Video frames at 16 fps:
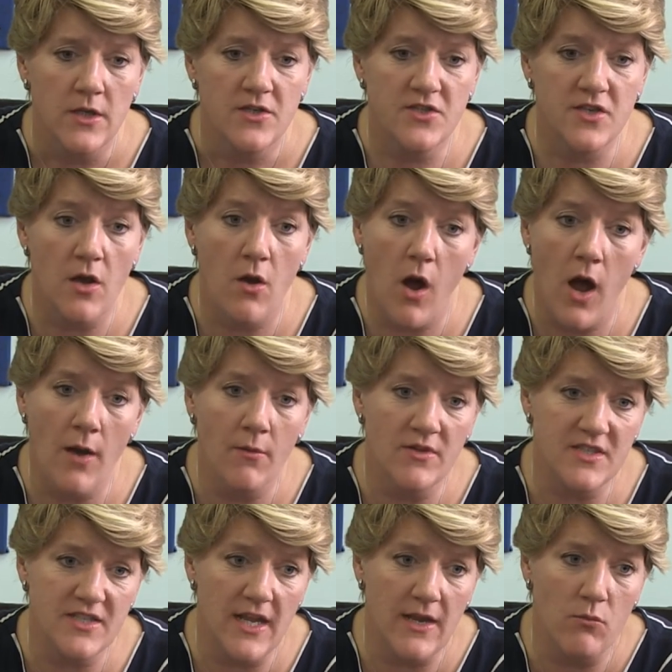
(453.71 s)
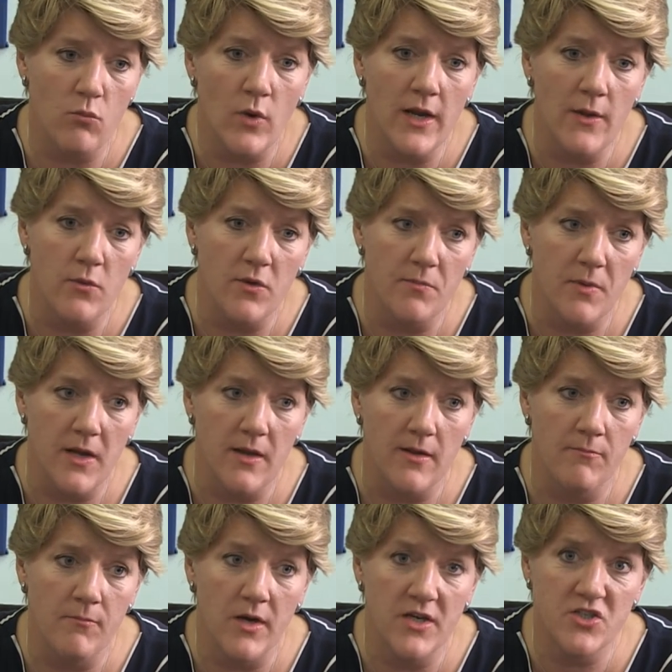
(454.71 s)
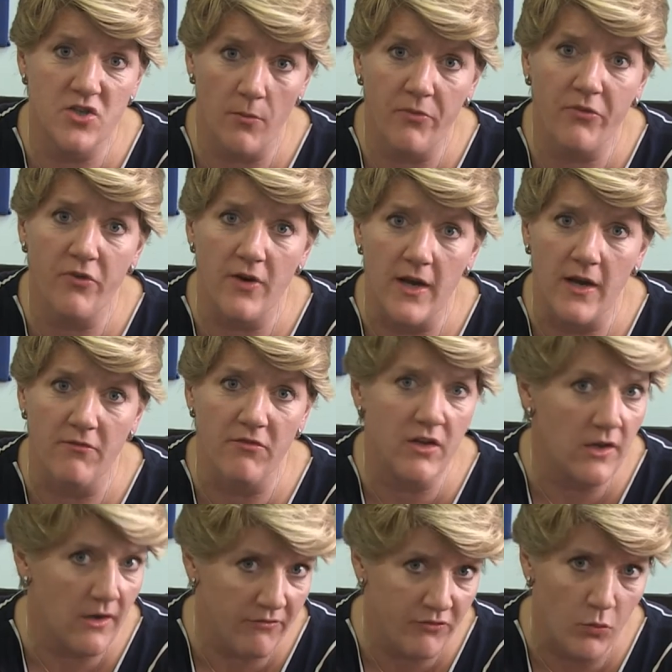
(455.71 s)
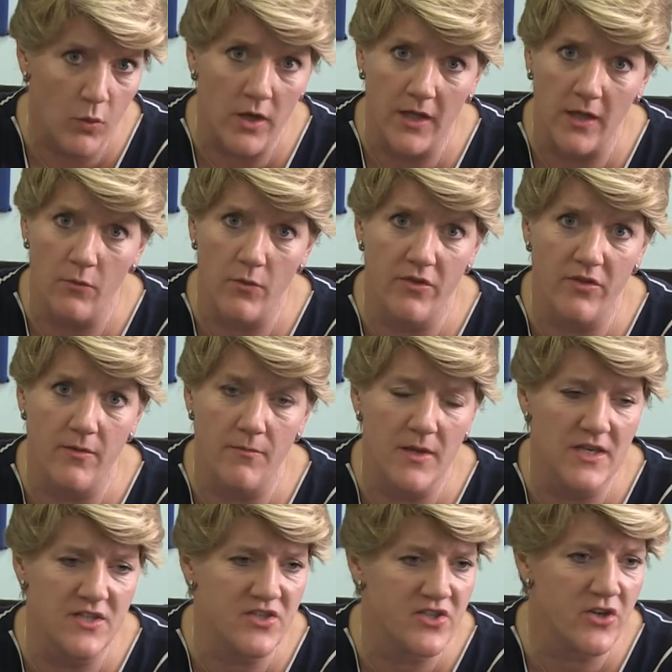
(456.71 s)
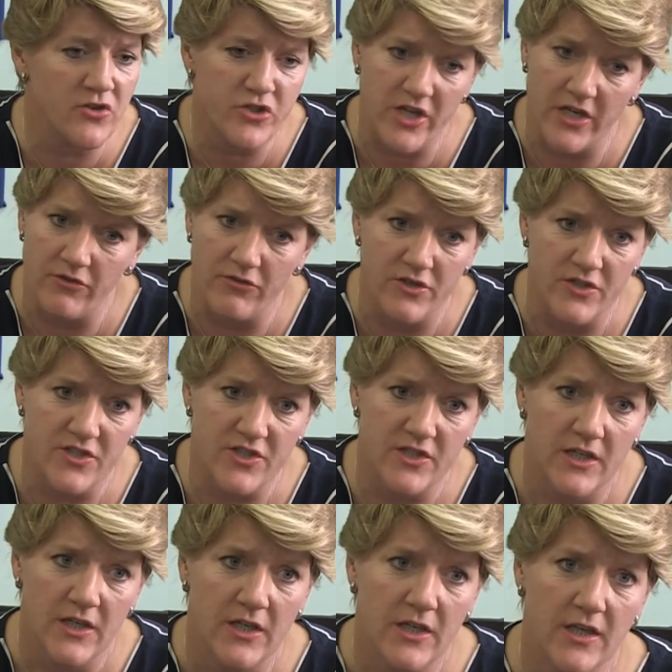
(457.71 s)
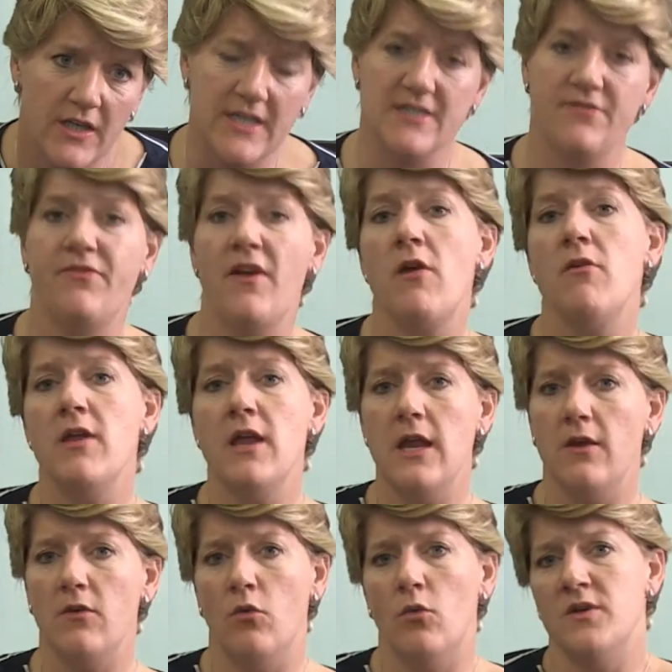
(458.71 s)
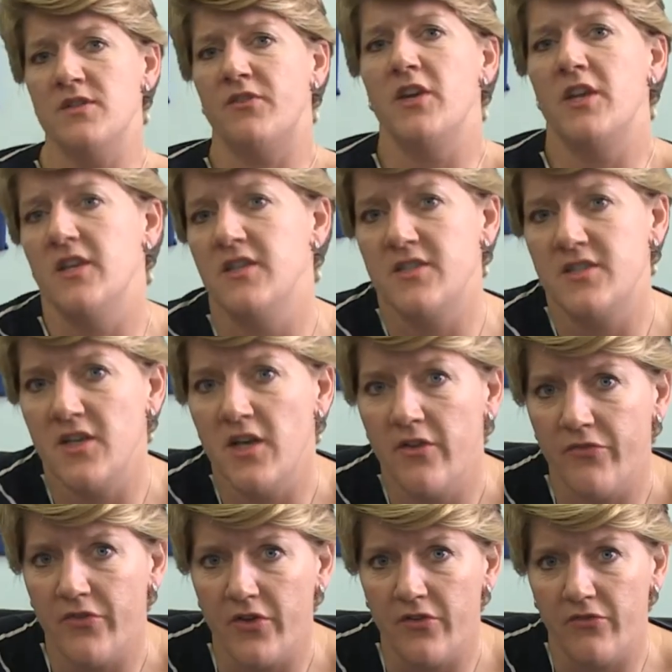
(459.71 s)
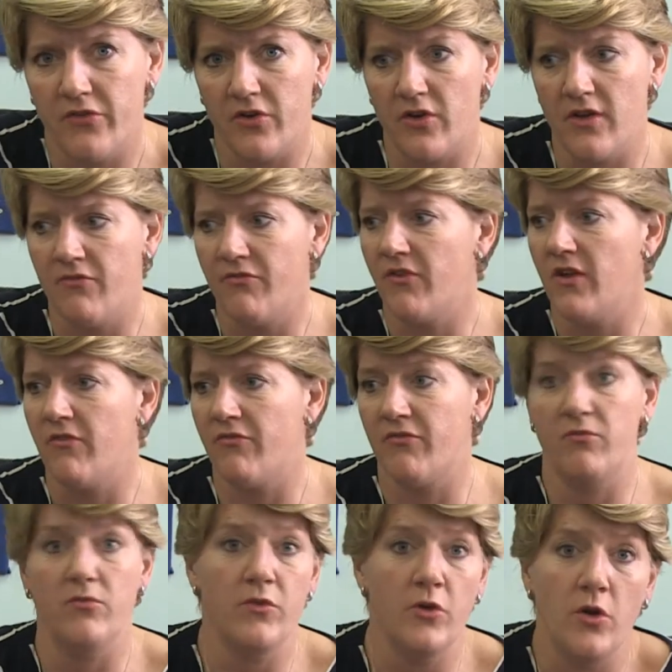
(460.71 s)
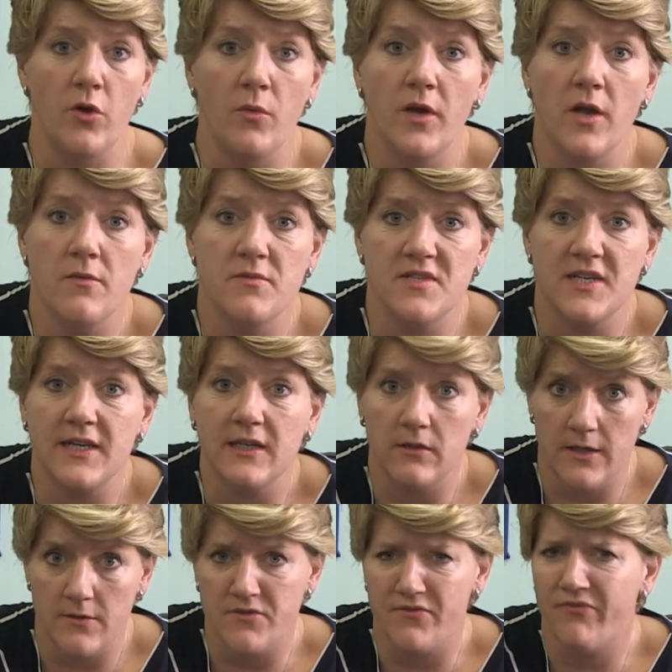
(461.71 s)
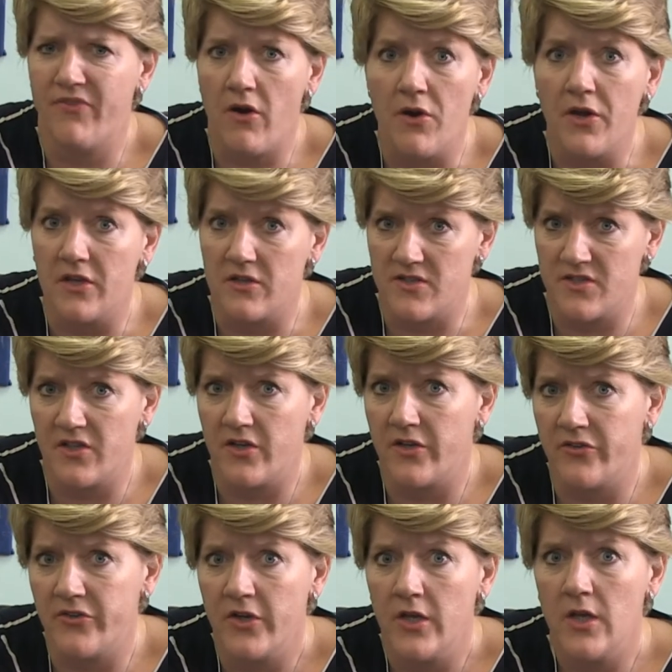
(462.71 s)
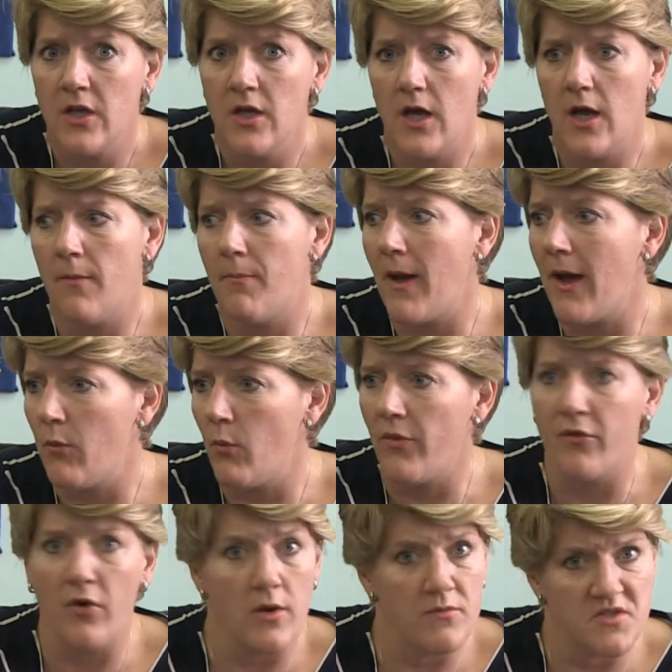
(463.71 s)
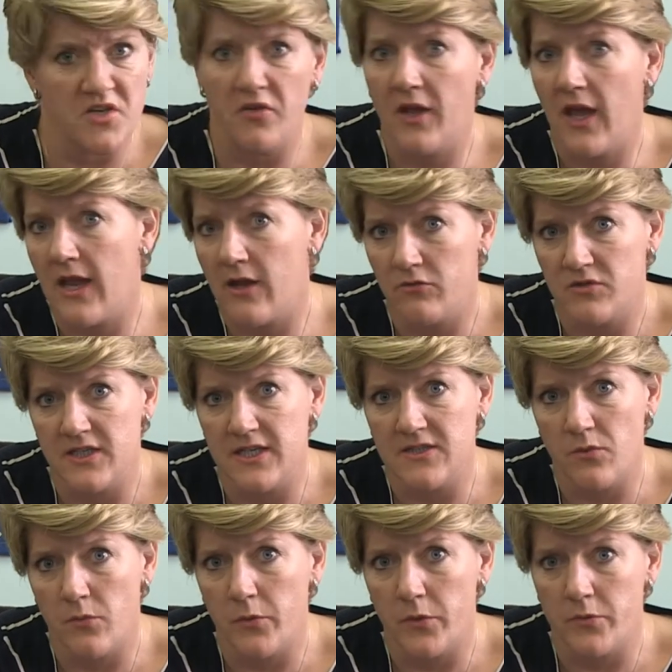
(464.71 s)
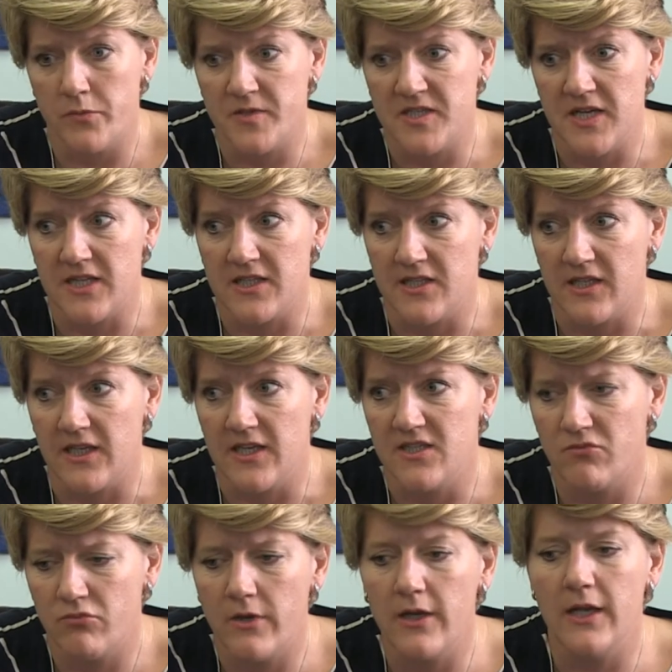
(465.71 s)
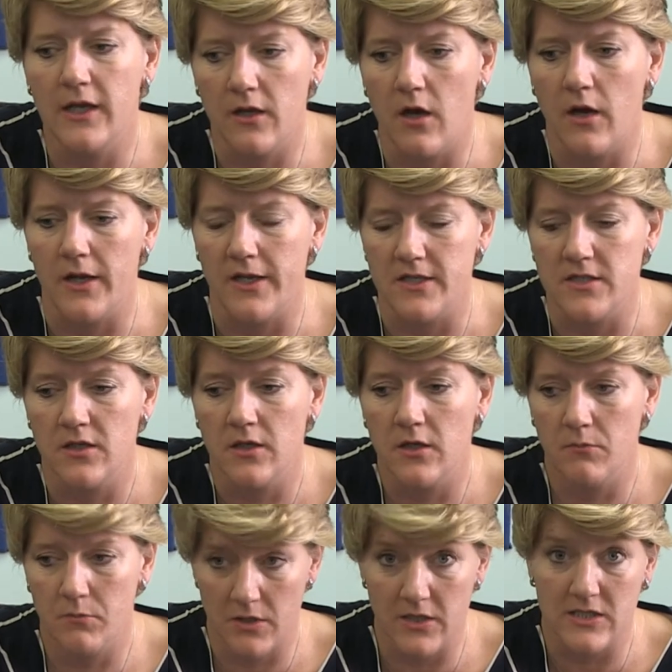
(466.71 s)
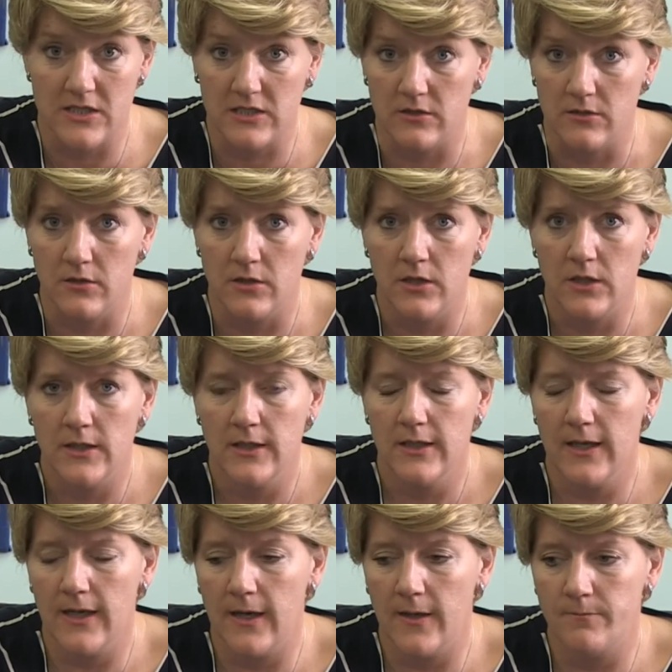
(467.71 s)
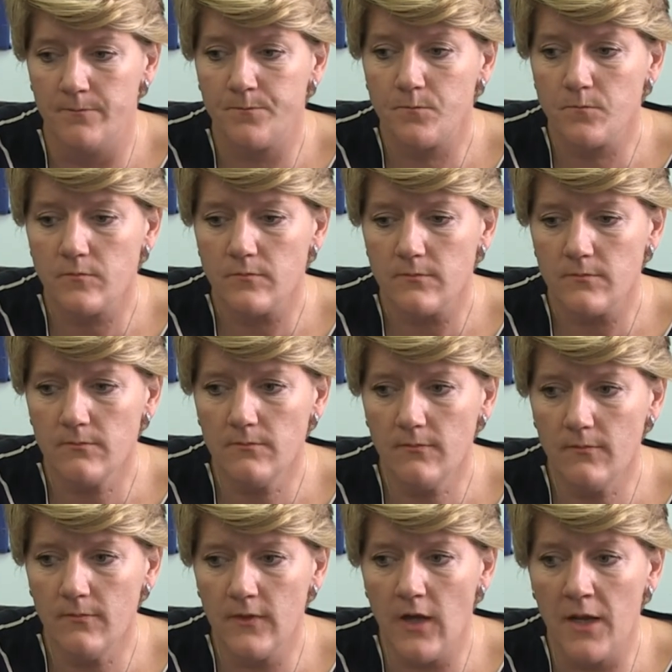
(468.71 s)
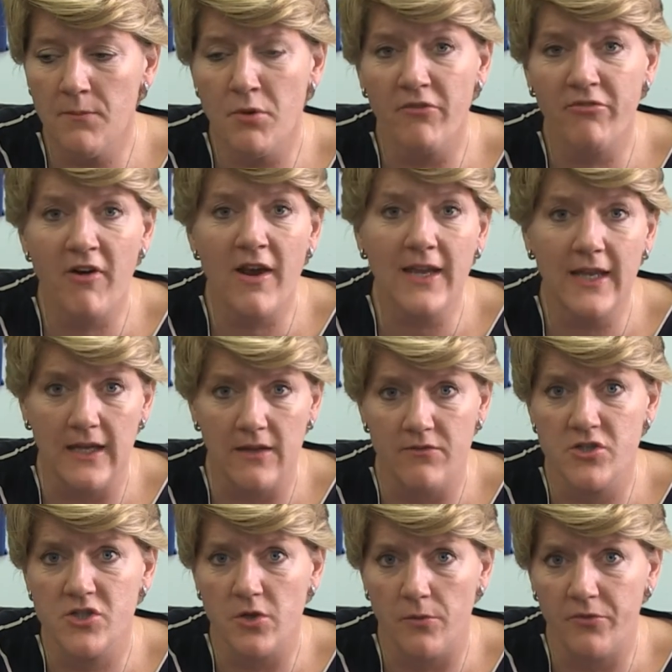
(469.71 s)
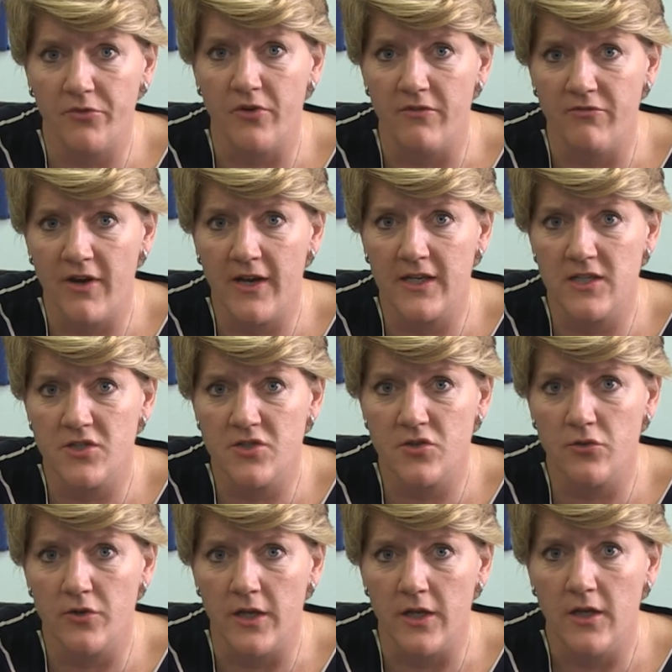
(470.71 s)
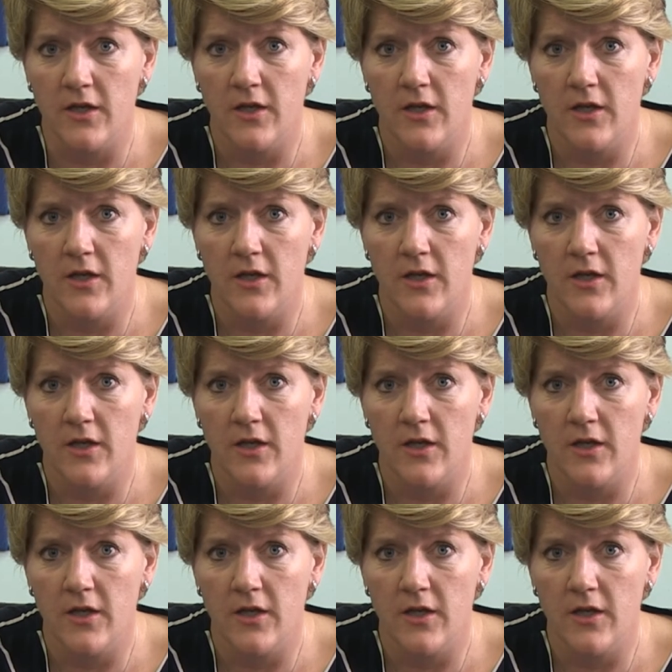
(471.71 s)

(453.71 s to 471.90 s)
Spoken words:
So I would say Willie would be in my top 3. I've loved working with him. He's so generous. He's always very concerned that if when I was ill, he was very concerned about whether I was okay on days when we were presenting. He's a really kind person. I put Frankie in the top 3, Frankie Dettori.